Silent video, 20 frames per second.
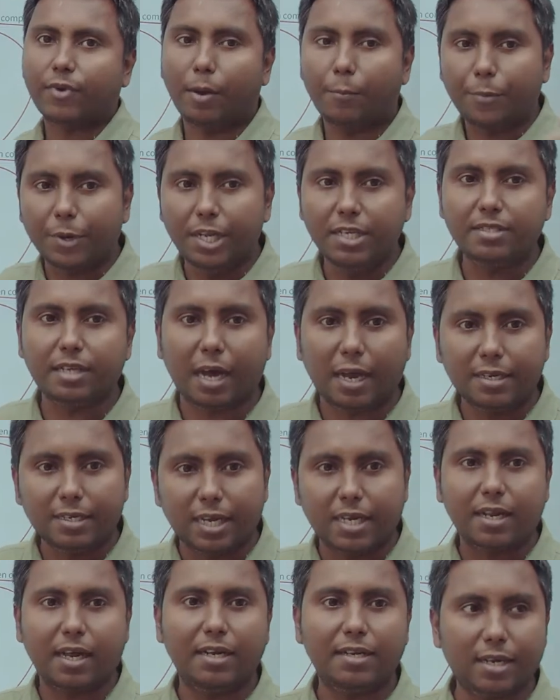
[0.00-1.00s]
companies
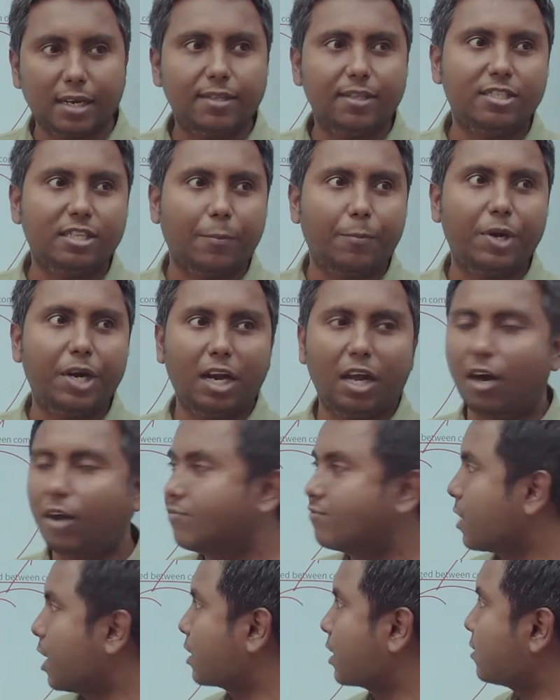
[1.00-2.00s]
under under this umbrella of
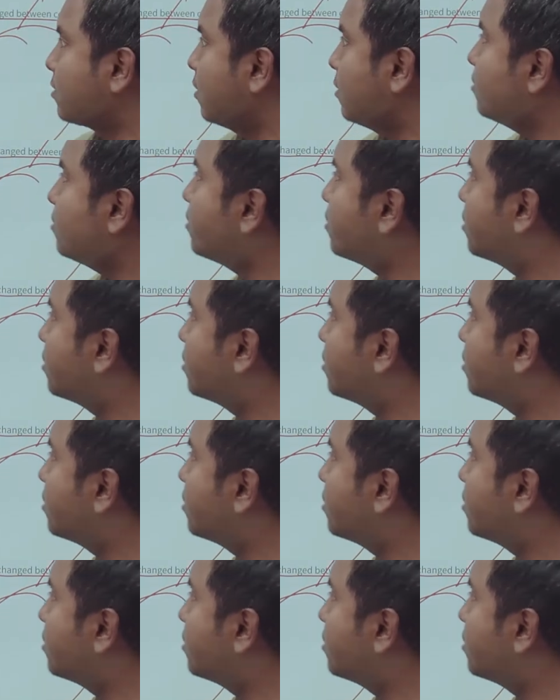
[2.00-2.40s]
Tata Sons.